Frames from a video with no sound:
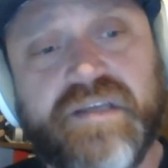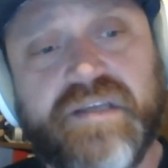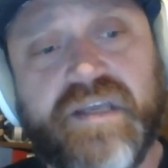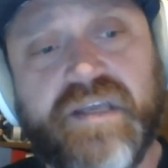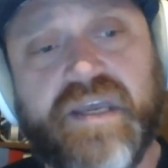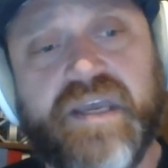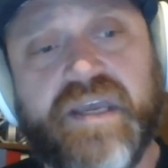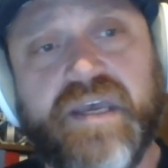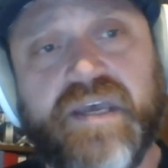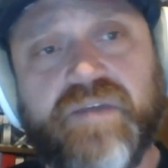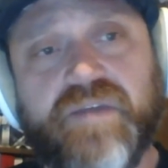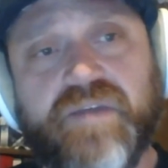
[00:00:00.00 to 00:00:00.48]

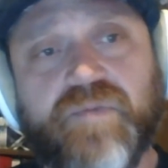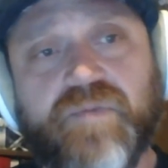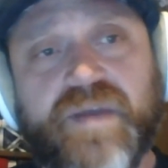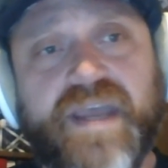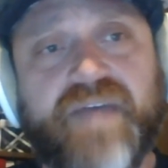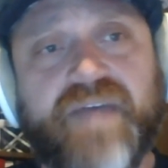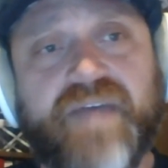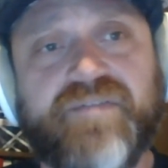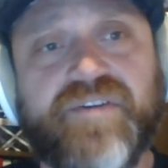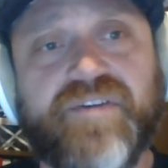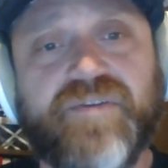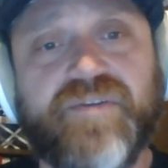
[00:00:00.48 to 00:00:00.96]
And we
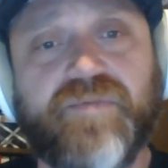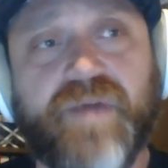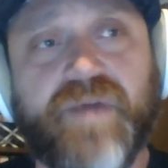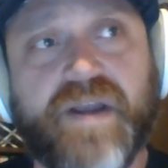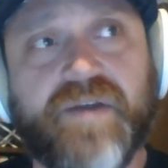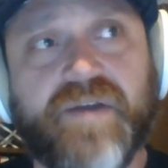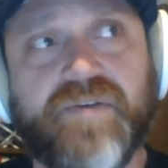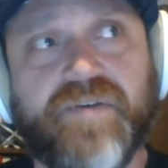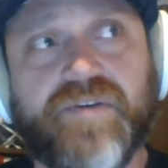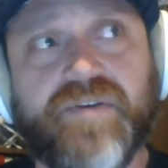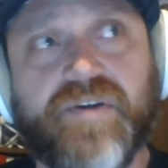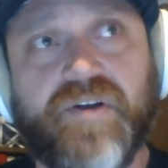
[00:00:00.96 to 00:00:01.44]
have a new
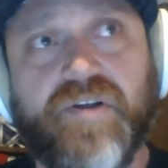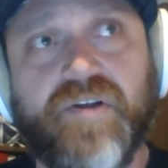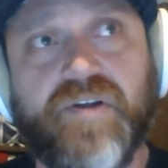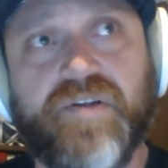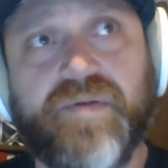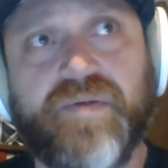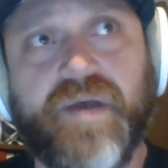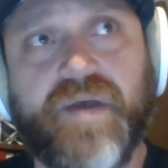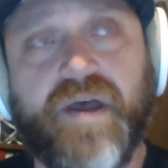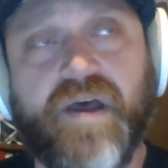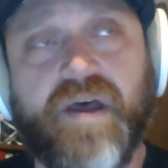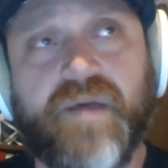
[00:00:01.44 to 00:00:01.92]
record called
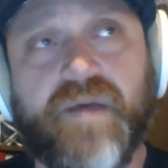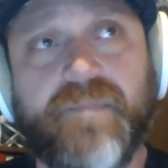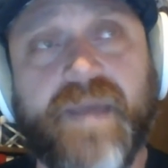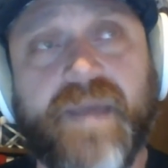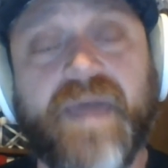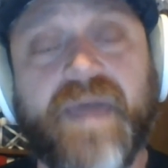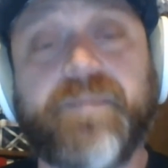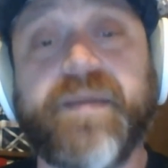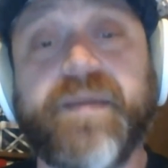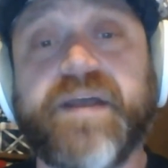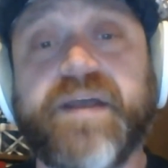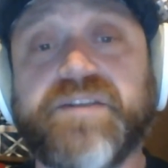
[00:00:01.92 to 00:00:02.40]
uh,
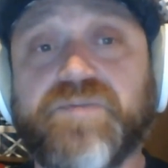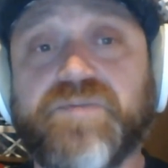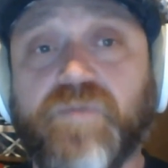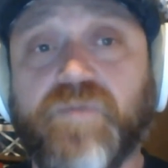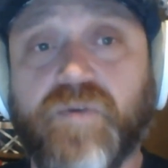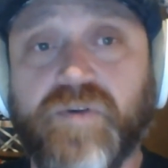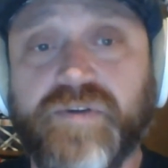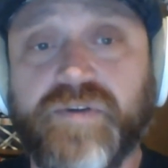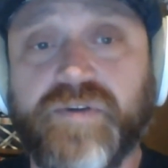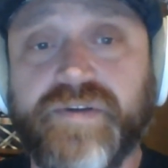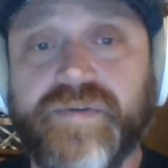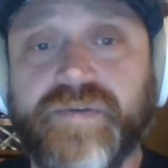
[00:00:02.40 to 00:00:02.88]
Madman's
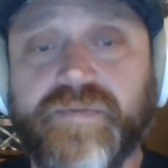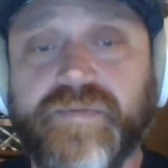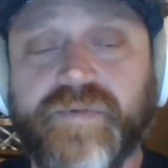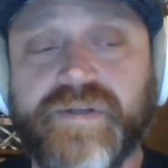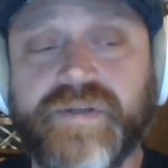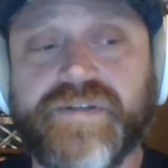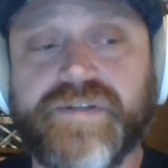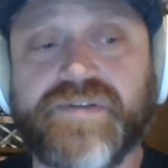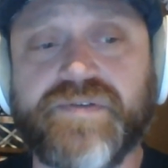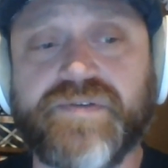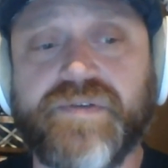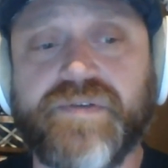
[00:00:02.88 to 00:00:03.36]
World,
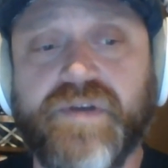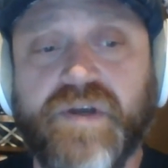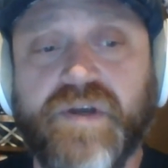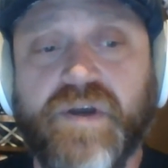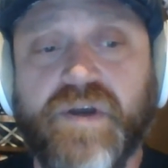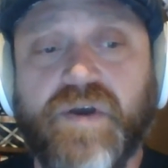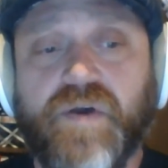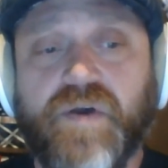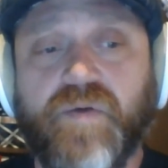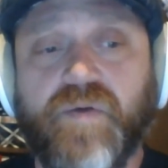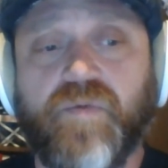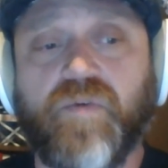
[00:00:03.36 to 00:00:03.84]
which
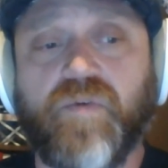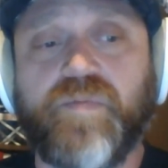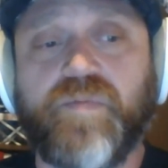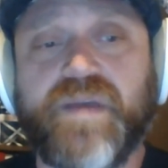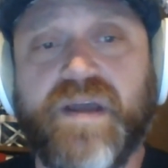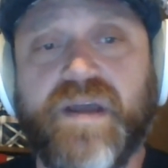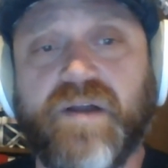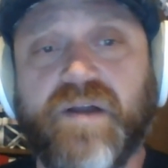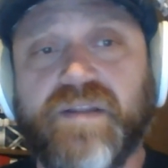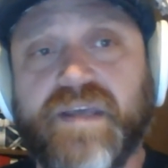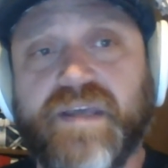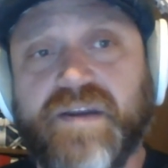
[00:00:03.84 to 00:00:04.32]
will be
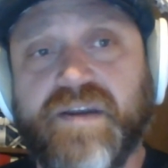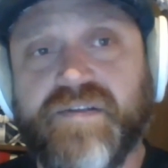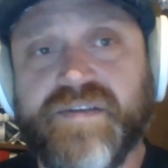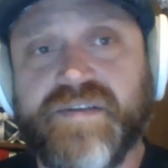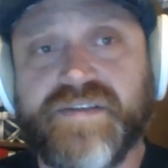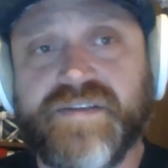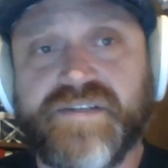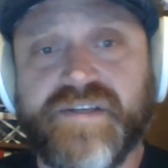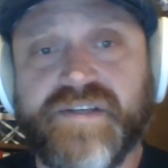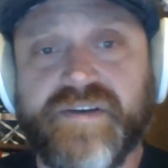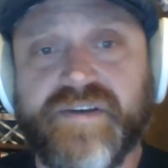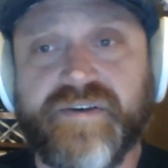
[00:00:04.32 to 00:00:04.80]
out later
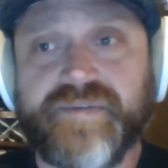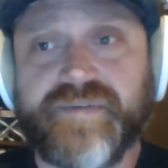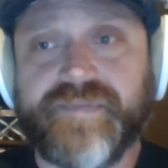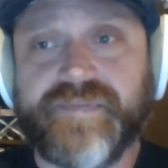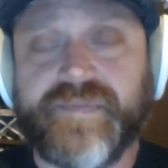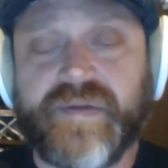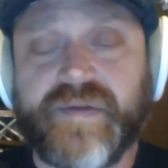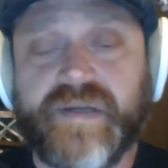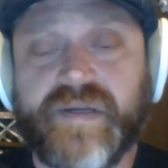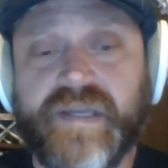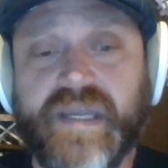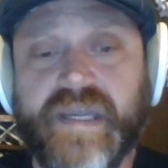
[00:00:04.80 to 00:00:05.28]
this year,
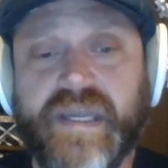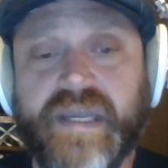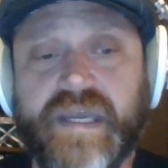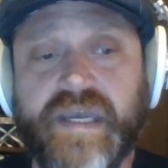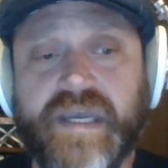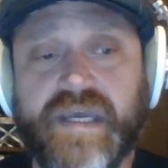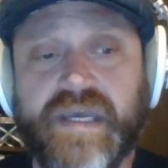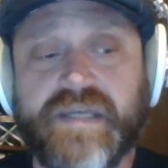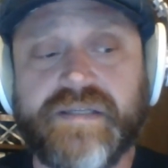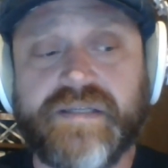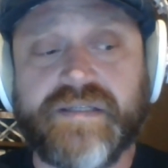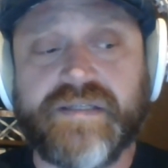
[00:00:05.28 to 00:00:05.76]

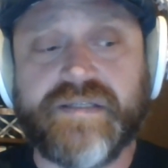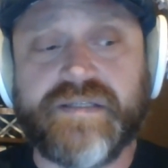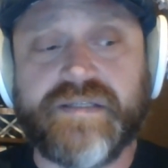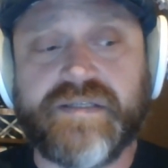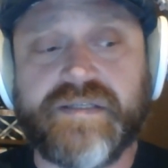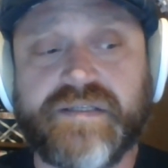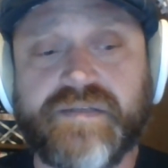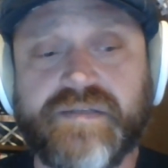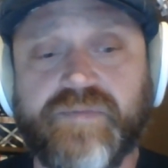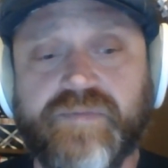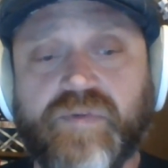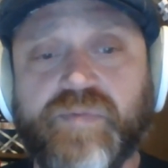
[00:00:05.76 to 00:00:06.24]
and
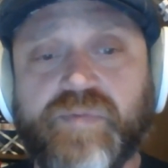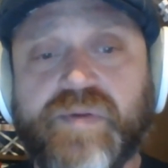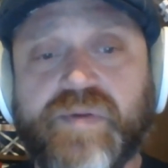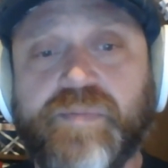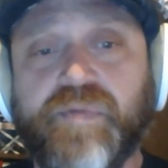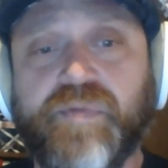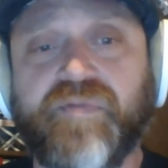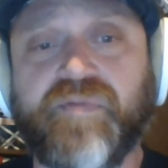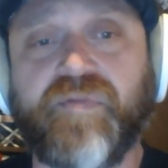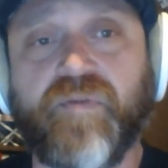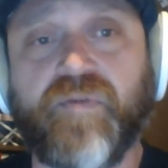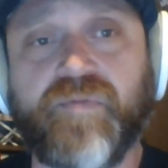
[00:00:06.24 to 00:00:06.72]
we'll be
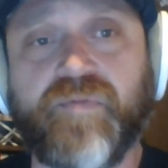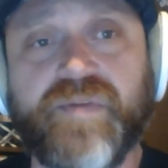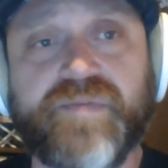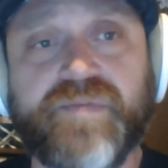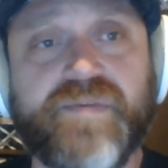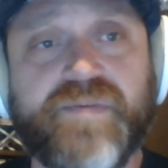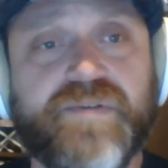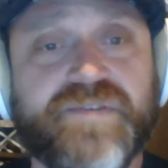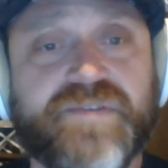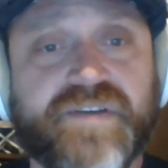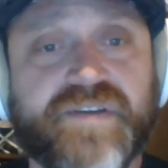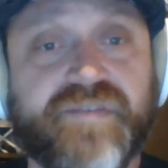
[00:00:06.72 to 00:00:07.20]
performing
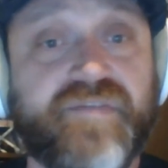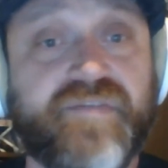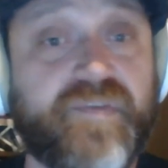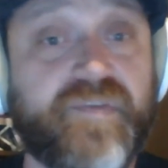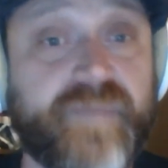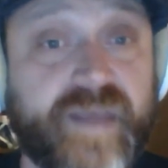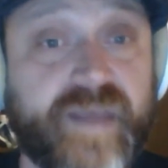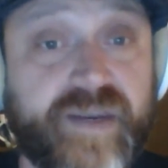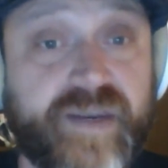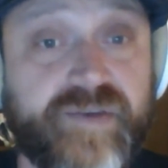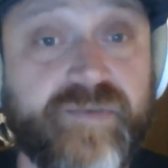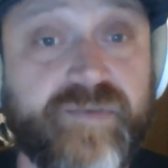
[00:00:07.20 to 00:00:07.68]
music from
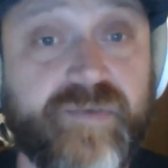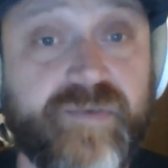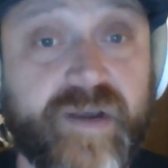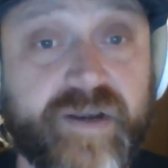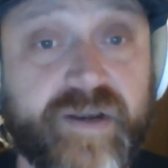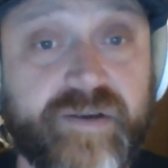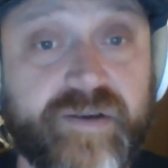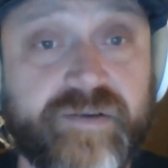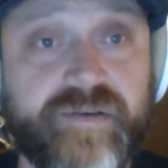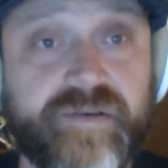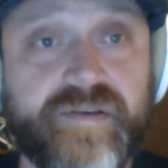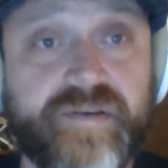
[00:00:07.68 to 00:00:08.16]
that new
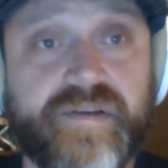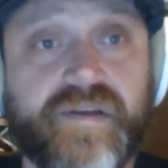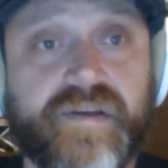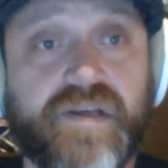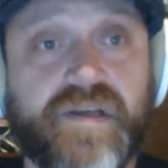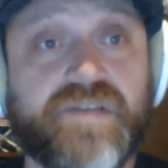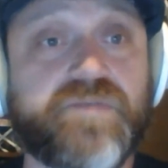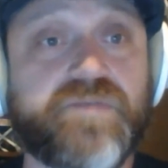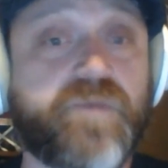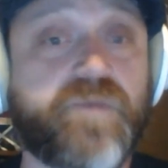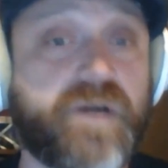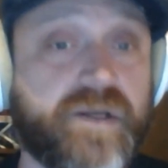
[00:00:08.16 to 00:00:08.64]
record
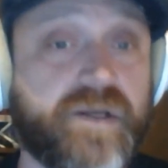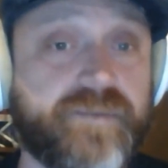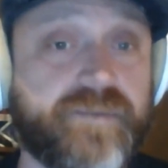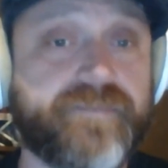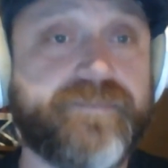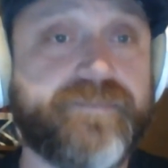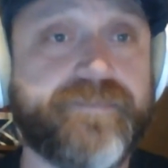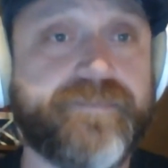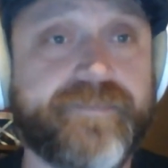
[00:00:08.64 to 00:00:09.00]
as well.